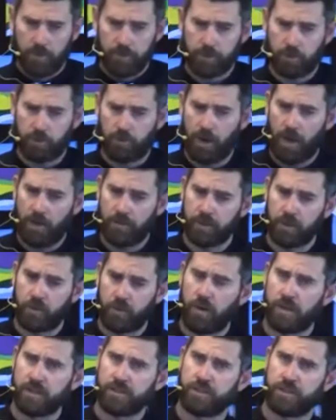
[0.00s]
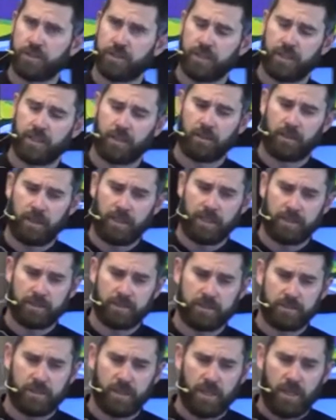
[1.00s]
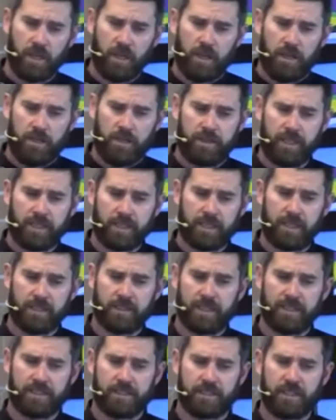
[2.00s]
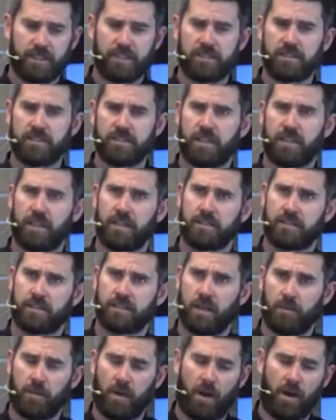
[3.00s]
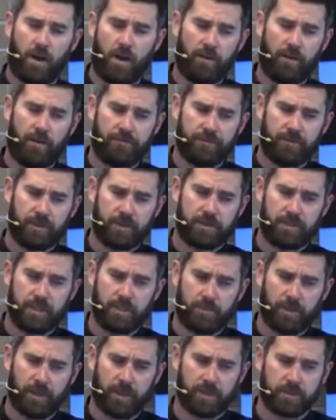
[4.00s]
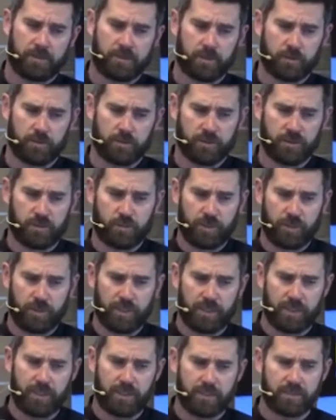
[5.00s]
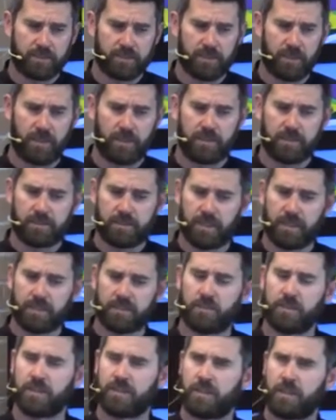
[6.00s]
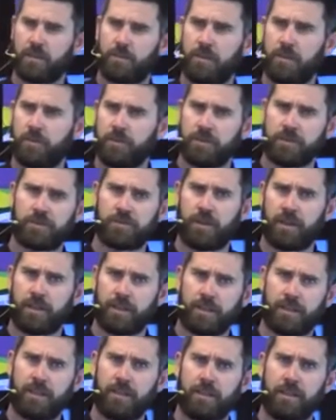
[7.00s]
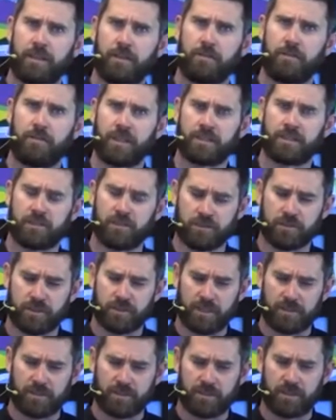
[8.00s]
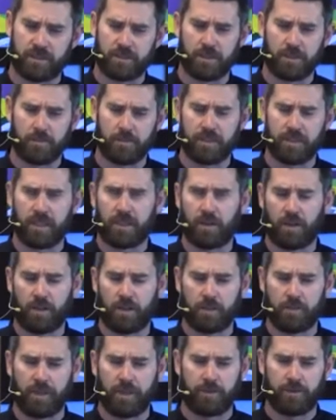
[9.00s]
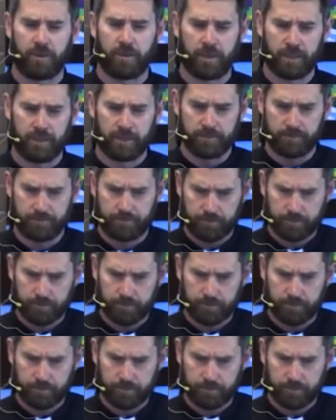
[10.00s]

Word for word: the crowd in question there is thinking that Jesus has come off the deep end, so to speak. His assessment that people are trying to kill him makes no sense to them, and they call him out on it.